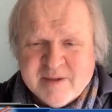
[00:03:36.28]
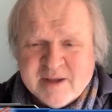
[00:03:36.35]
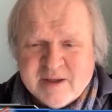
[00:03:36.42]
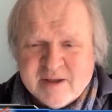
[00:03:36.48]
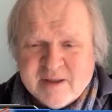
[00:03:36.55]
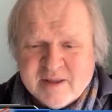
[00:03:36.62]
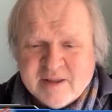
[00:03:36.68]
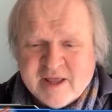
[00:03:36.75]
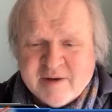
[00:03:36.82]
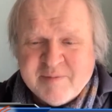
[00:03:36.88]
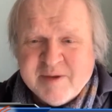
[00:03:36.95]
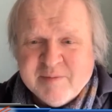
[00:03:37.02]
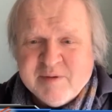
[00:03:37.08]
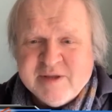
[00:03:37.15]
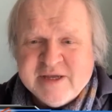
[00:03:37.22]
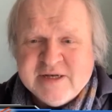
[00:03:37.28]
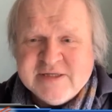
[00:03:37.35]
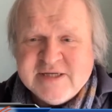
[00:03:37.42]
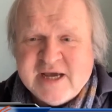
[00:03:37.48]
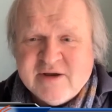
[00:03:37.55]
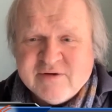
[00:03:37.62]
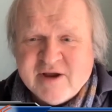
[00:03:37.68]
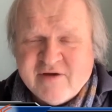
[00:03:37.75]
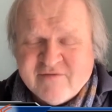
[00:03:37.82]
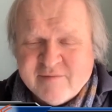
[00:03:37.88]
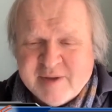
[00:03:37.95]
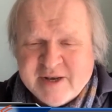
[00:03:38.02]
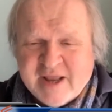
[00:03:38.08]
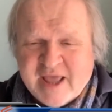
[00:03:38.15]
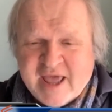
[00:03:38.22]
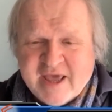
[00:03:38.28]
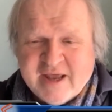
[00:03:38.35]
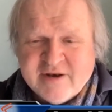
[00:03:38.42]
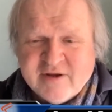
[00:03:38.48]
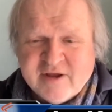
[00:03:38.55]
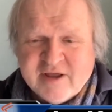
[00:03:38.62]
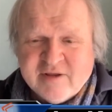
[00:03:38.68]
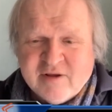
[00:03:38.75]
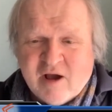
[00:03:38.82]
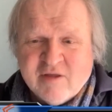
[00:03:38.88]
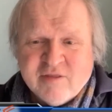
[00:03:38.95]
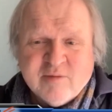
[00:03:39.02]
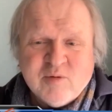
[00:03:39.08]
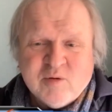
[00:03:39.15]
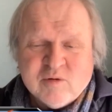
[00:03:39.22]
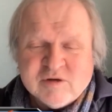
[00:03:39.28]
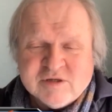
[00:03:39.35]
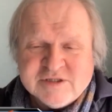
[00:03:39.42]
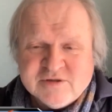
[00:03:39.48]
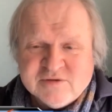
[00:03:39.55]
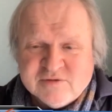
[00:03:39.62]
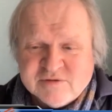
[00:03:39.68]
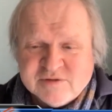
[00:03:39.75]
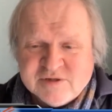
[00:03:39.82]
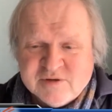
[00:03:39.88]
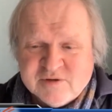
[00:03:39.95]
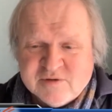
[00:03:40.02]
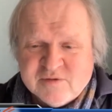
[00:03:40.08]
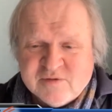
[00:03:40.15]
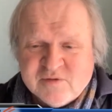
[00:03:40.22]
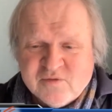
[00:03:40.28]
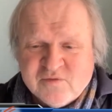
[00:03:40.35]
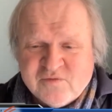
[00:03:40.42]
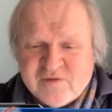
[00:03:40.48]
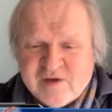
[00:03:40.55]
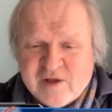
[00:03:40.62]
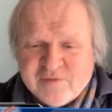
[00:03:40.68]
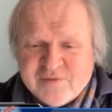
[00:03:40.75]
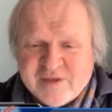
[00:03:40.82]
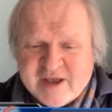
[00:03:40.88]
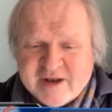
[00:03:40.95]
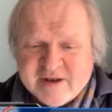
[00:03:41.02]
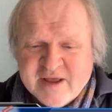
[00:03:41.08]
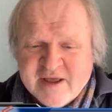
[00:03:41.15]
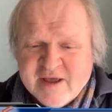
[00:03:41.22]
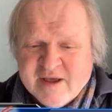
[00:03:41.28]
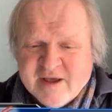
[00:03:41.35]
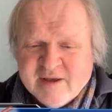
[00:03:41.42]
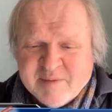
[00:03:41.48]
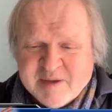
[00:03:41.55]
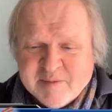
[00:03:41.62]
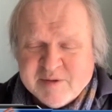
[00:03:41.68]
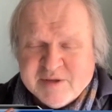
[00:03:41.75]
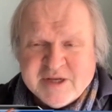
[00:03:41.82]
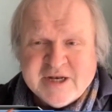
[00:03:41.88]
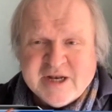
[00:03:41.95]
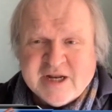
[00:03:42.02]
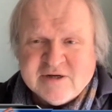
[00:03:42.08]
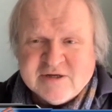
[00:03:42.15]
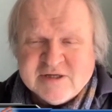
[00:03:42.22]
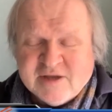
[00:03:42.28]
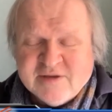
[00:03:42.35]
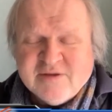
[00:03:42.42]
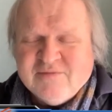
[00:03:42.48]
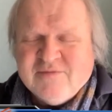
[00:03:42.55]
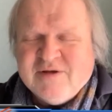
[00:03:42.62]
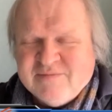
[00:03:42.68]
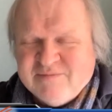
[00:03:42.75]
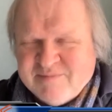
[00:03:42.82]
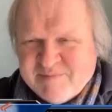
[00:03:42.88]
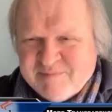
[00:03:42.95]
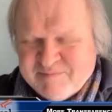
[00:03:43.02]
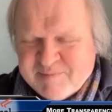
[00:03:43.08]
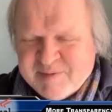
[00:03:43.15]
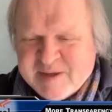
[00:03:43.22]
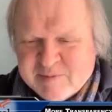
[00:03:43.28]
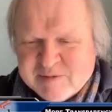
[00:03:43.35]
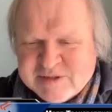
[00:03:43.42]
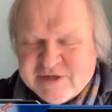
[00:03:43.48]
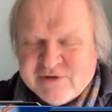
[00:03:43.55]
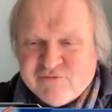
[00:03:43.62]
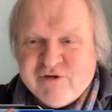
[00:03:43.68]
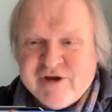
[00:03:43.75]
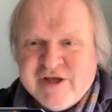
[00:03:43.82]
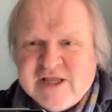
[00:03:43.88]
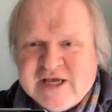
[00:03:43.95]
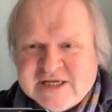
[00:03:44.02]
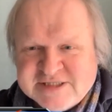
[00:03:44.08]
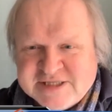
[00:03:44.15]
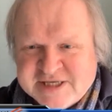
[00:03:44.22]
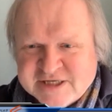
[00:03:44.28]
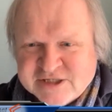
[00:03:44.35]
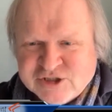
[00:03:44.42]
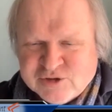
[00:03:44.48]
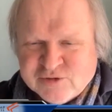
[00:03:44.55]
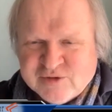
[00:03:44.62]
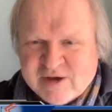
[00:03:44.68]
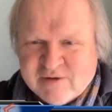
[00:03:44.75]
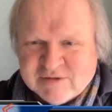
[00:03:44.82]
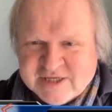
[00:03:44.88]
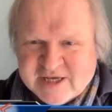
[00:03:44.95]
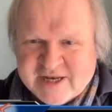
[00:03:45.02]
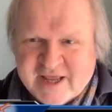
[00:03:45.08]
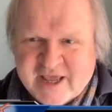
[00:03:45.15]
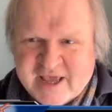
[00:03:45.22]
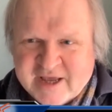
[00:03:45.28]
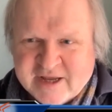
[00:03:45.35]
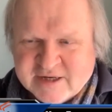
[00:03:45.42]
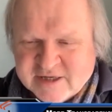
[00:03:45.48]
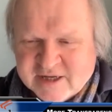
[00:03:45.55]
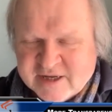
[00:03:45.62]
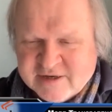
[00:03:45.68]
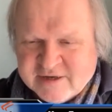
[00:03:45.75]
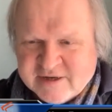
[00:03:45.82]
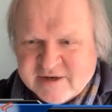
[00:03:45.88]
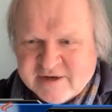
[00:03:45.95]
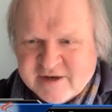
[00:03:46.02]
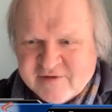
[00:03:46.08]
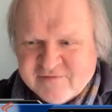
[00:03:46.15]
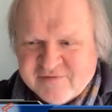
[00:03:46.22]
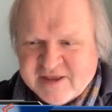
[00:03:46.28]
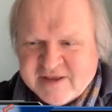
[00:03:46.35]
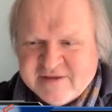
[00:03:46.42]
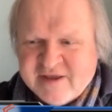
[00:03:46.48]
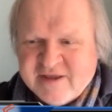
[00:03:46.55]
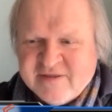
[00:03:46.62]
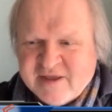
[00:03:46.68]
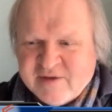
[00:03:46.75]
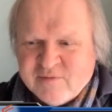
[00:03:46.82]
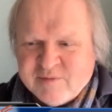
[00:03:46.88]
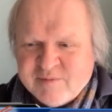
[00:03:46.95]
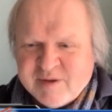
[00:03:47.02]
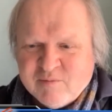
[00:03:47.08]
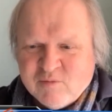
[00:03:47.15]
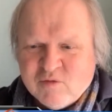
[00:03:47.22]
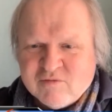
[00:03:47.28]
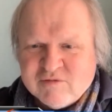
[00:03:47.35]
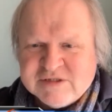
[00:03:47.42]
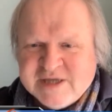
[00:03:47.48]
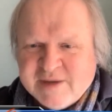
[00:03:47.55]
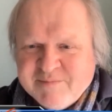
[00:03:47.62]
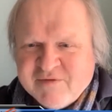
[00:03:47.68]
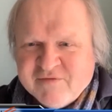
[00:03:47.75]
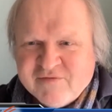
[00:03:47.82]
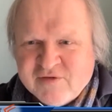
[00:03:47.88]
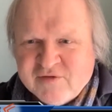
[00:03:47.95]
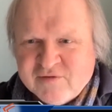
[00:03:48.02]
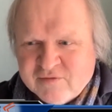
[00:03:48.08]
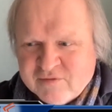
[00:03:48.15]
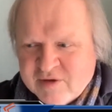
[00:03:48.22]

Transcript: uh, a lot of people in town government and in, on the boards who, who who felt that people didn't under uh, well. people didn't realize the issue that was at hand. And then if they did, they would be more receptive to,